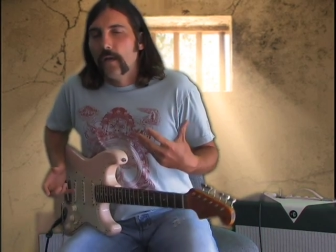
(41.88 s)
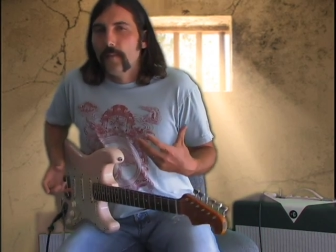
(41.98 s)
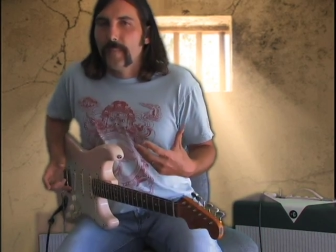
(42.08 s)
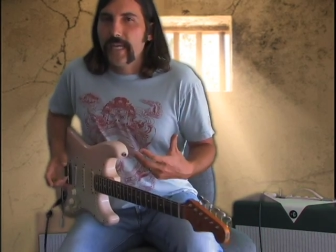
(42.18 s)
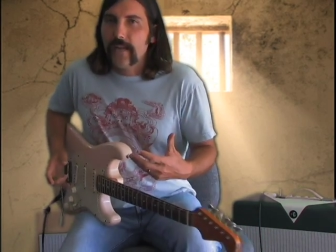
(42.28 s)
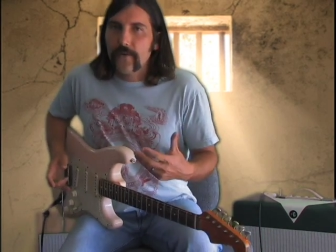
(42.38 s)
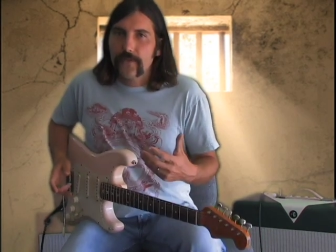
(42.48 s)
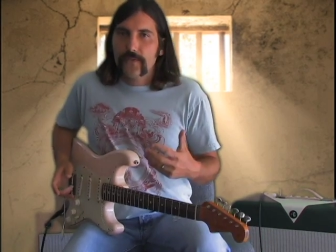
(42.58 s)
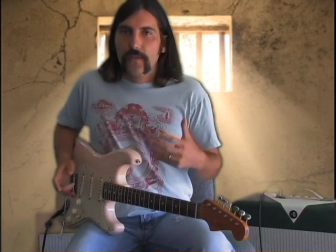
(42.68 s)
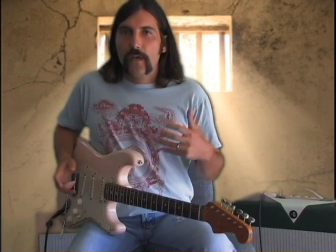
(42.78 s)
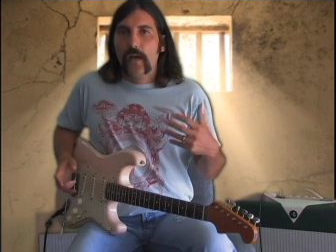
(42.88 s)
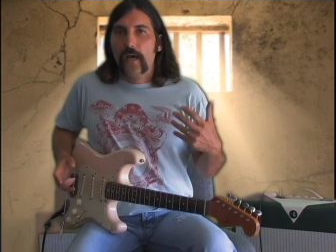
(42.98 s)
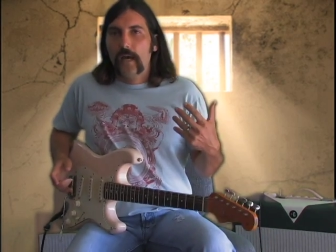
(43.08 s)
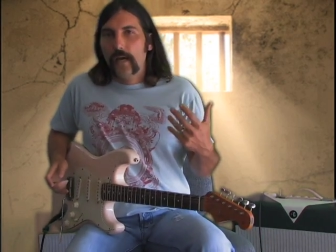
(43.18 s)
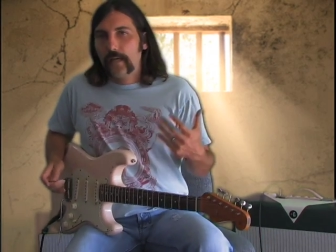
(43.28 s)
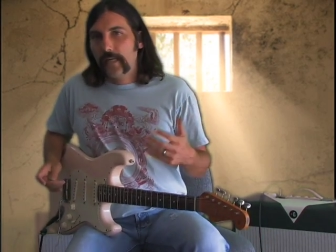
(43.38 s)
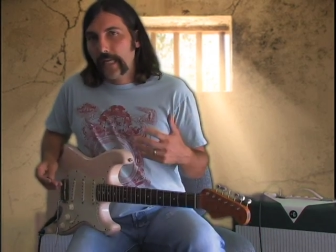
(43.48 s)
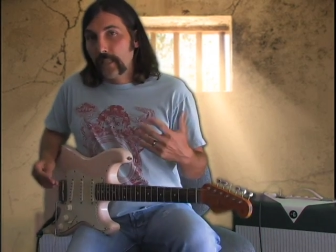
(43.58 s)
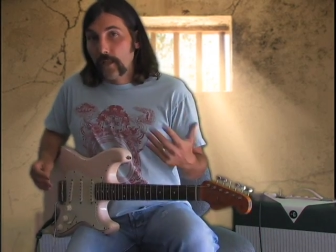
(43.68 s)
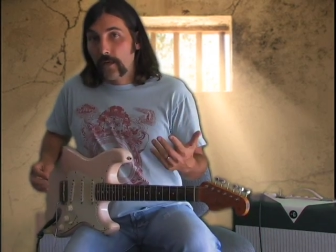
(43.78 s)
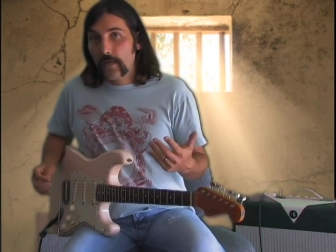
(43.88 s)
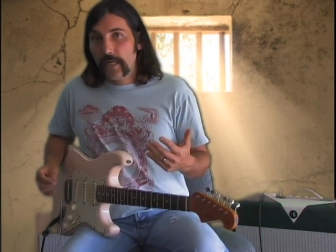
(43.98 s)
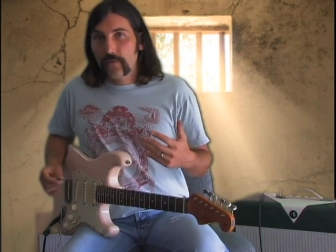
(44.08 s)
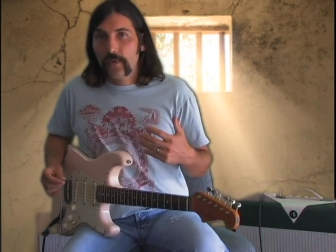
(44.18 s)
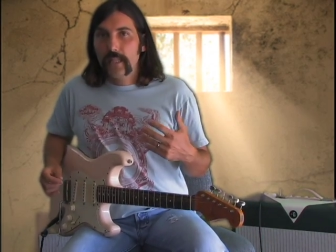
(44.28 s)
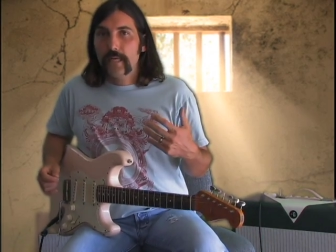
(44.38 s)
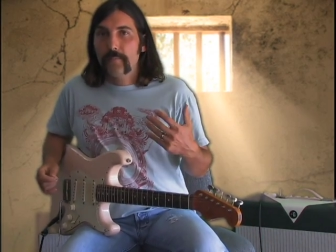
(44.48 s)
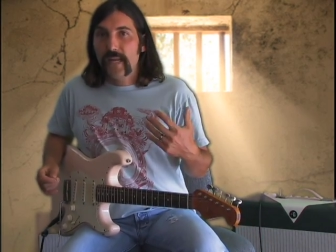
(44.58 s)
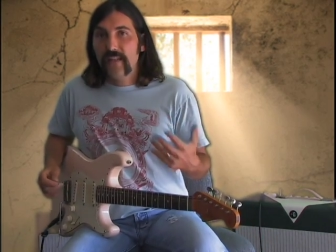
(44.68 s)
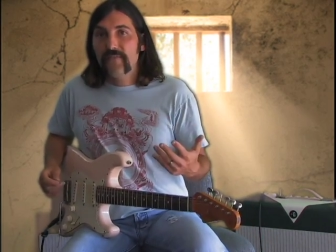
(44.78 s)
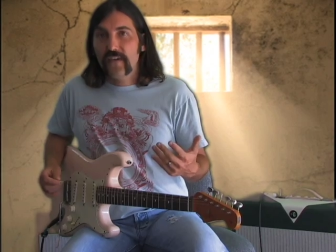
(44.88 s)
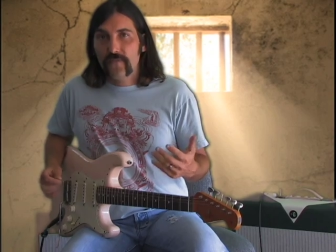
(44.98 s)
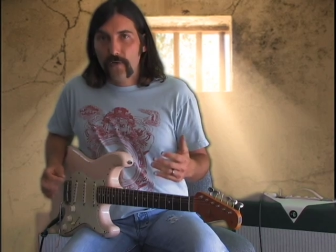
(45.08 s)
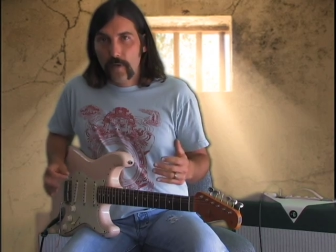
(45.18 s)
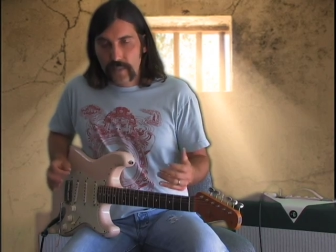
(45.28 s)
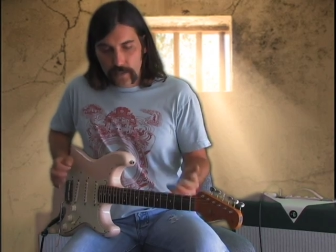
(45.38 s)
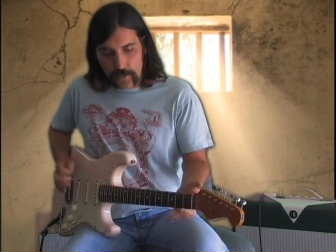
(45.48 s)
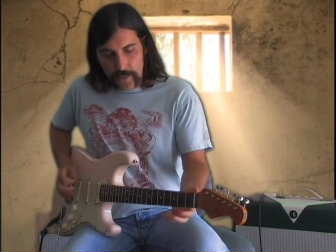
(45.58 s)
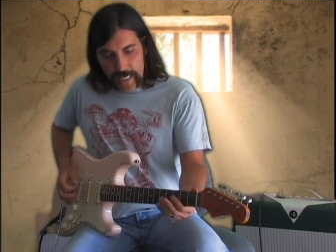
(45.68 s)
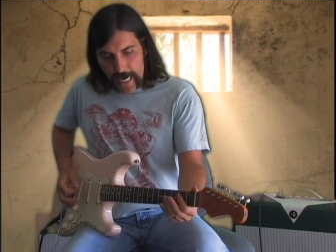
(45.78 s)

beginners can learn and really benefit from is learning